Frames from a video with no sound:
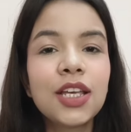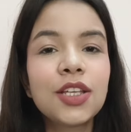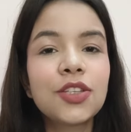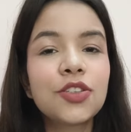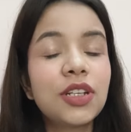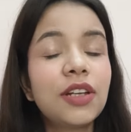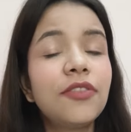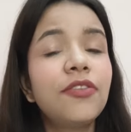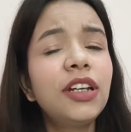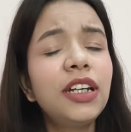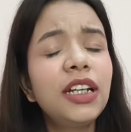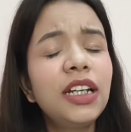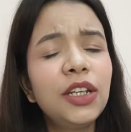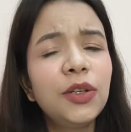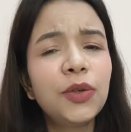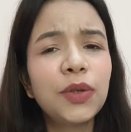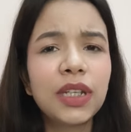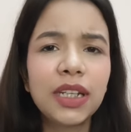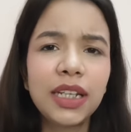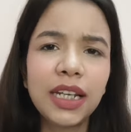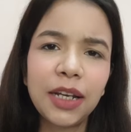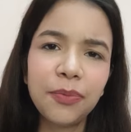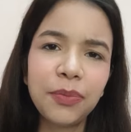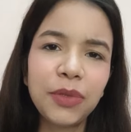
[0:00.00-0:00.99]
So definitely you
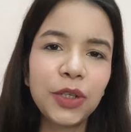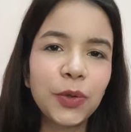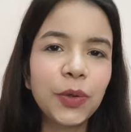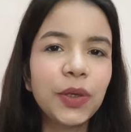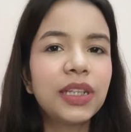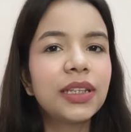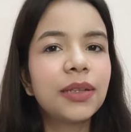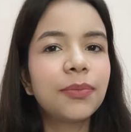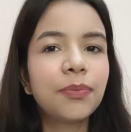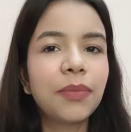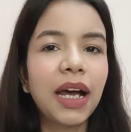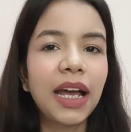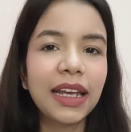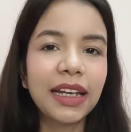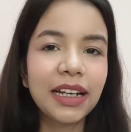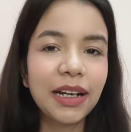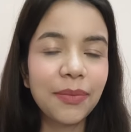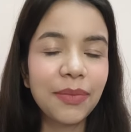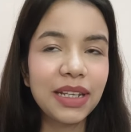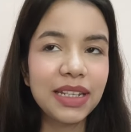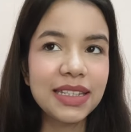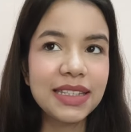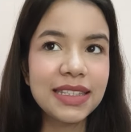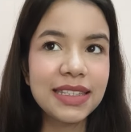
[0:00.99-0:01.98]
can let me know in my
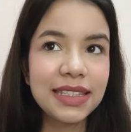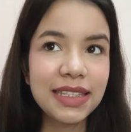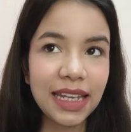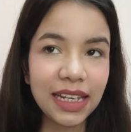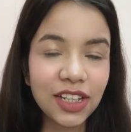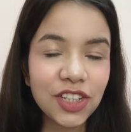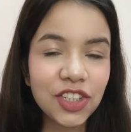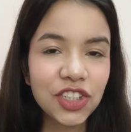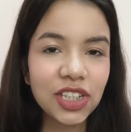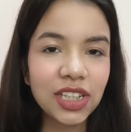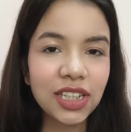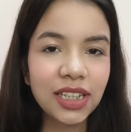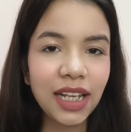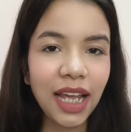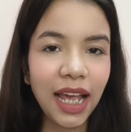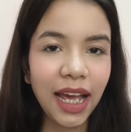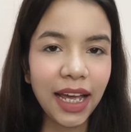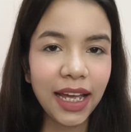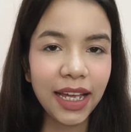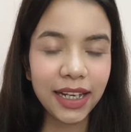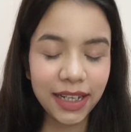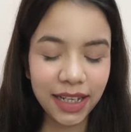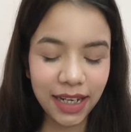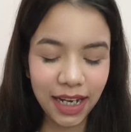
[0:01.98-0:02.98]
comment section,
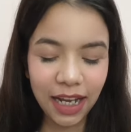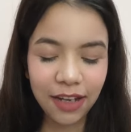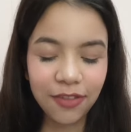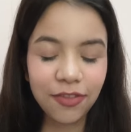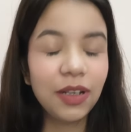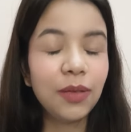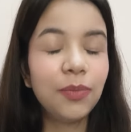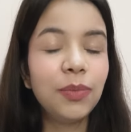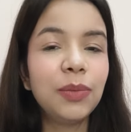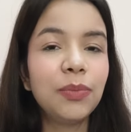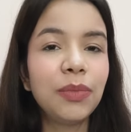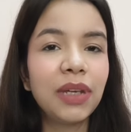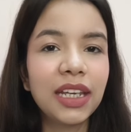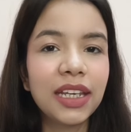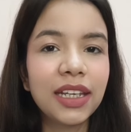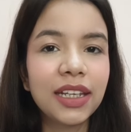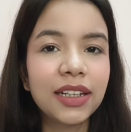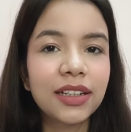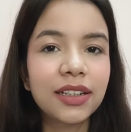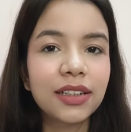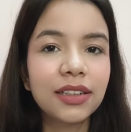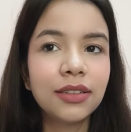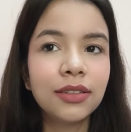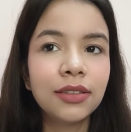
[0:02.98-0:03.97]
and I will be
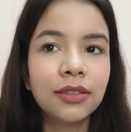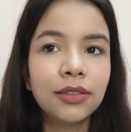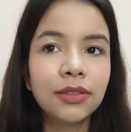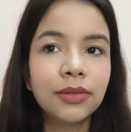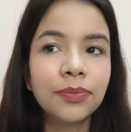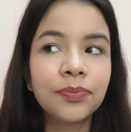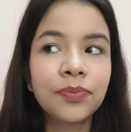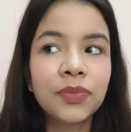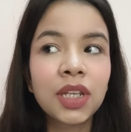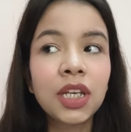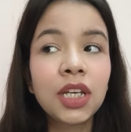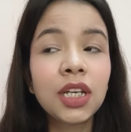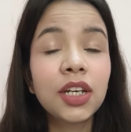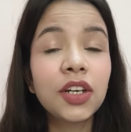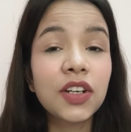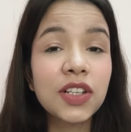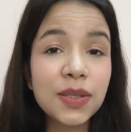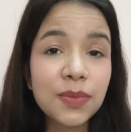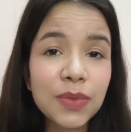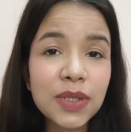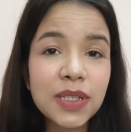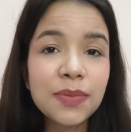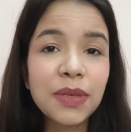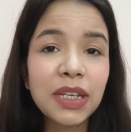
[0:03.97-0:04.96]
make
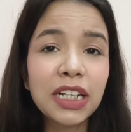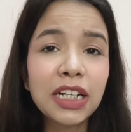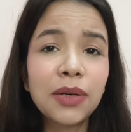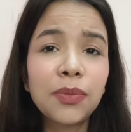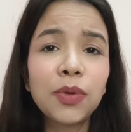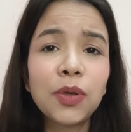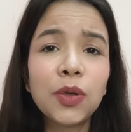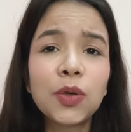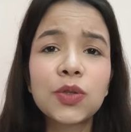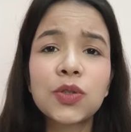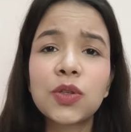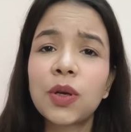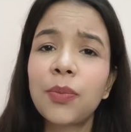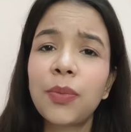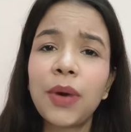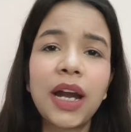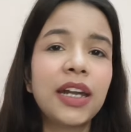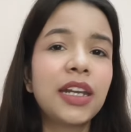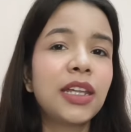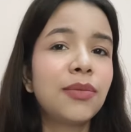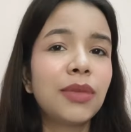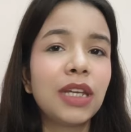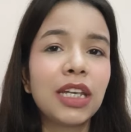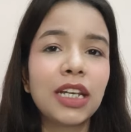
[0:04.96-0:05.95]
Christmas makeup looks or
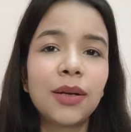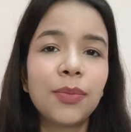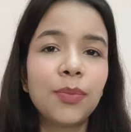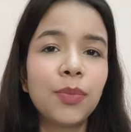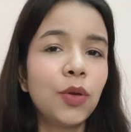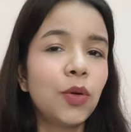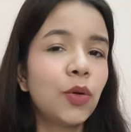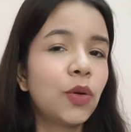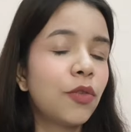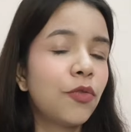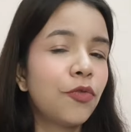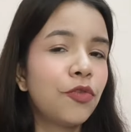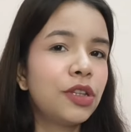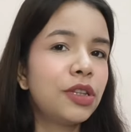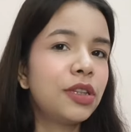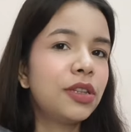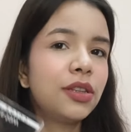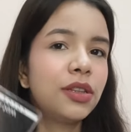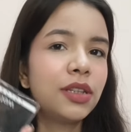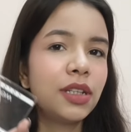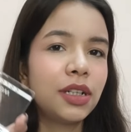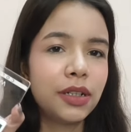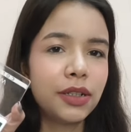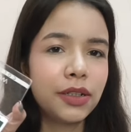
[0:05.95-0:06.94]
party makeup look with
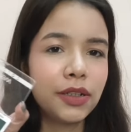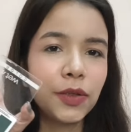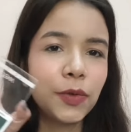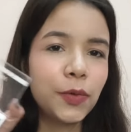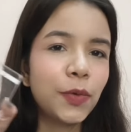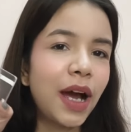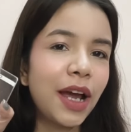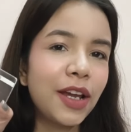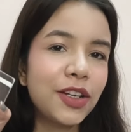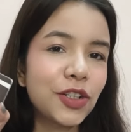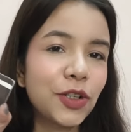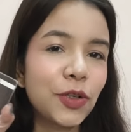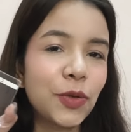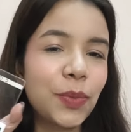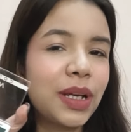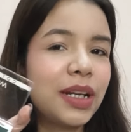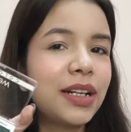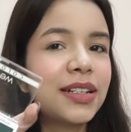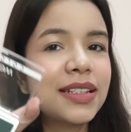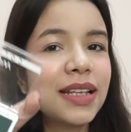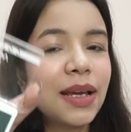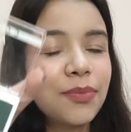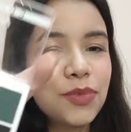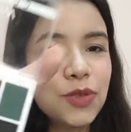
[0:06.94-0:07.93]
the new eyeshadow
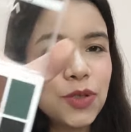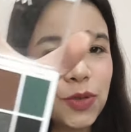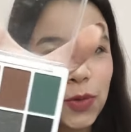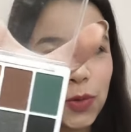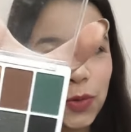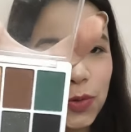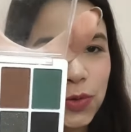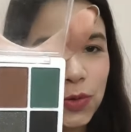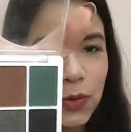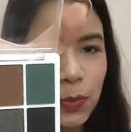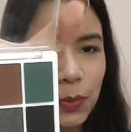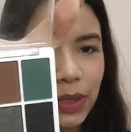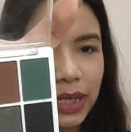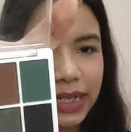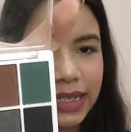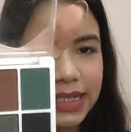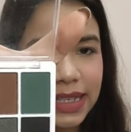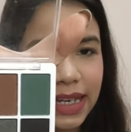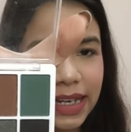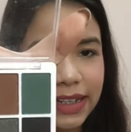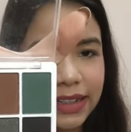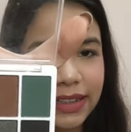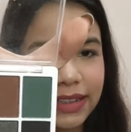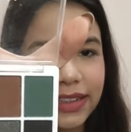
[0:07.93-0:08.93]
palettes. I'm so super
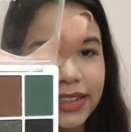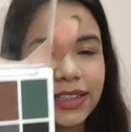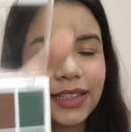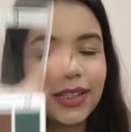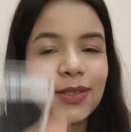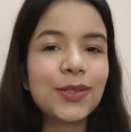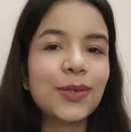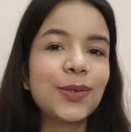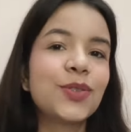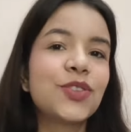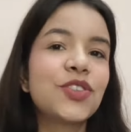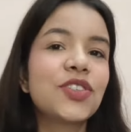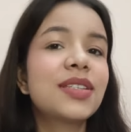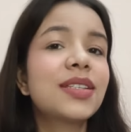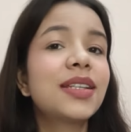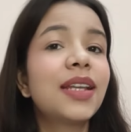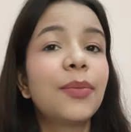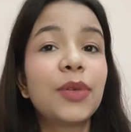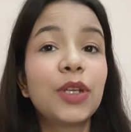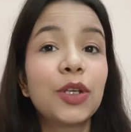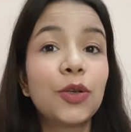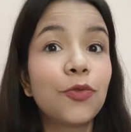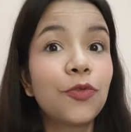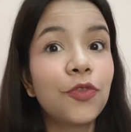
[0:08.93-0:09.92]
excited, so just
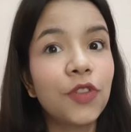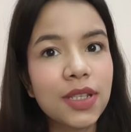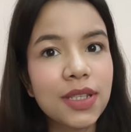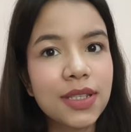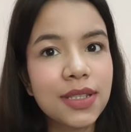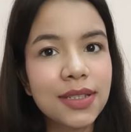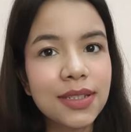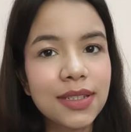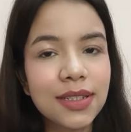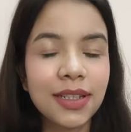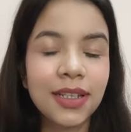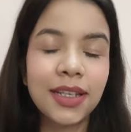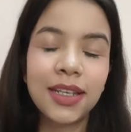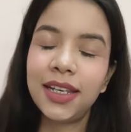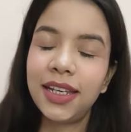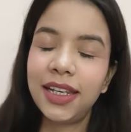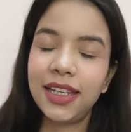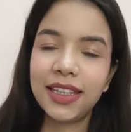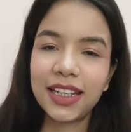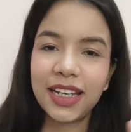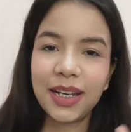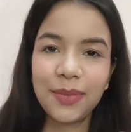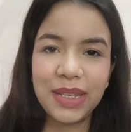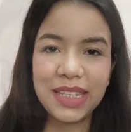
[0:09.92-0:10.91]
let me know first
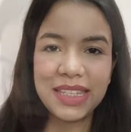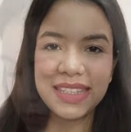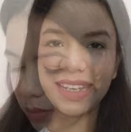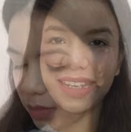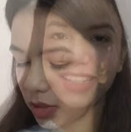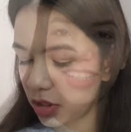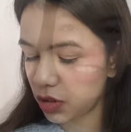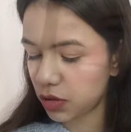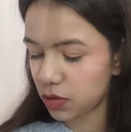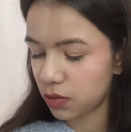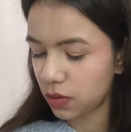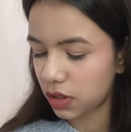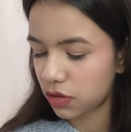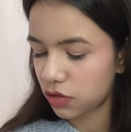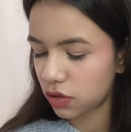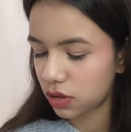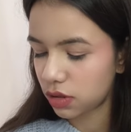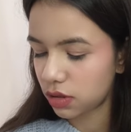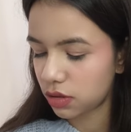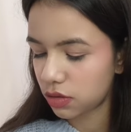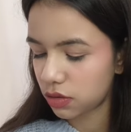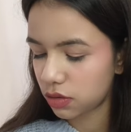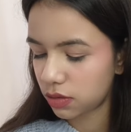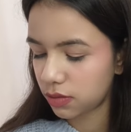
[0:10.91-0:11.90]
in the comments. Let me just swatch
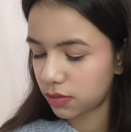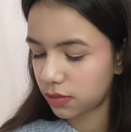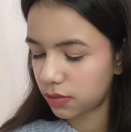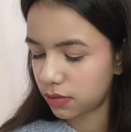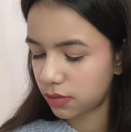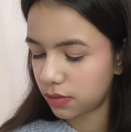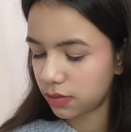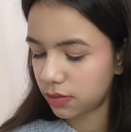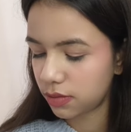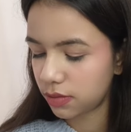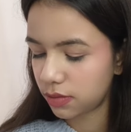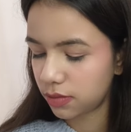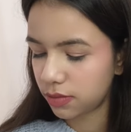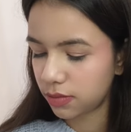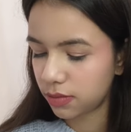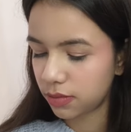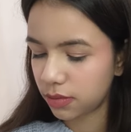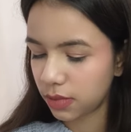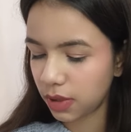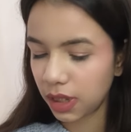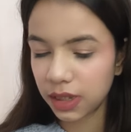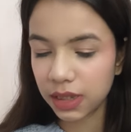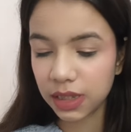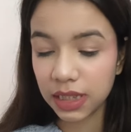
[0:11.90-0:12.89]
it,
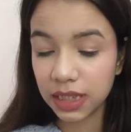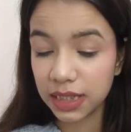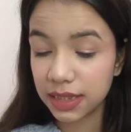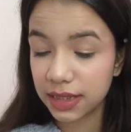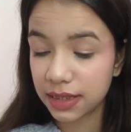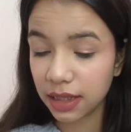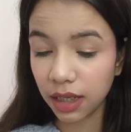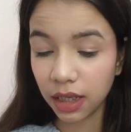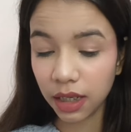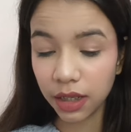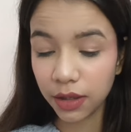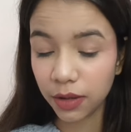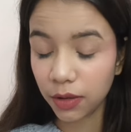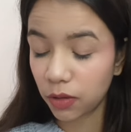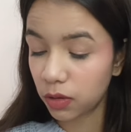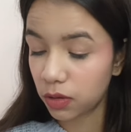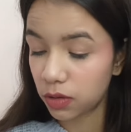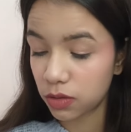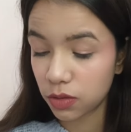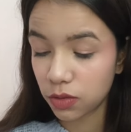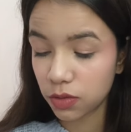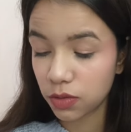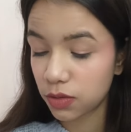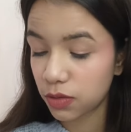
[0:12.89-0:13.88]
and these are
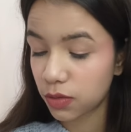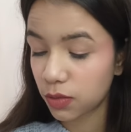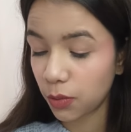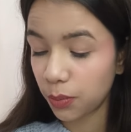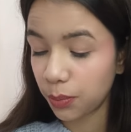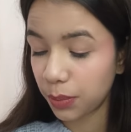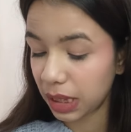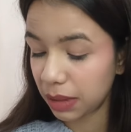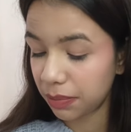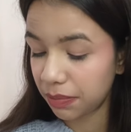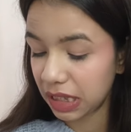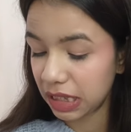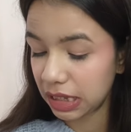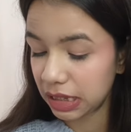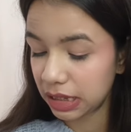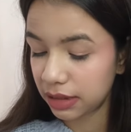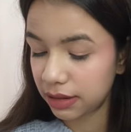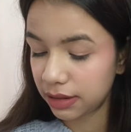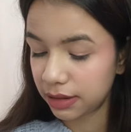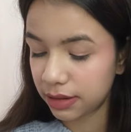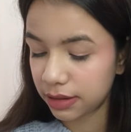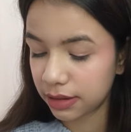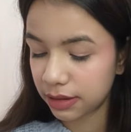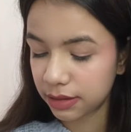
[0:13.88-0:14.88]
also so
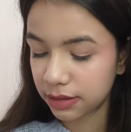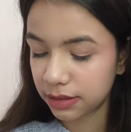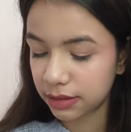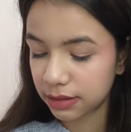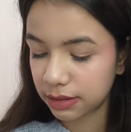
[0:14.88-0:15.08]
pigmented.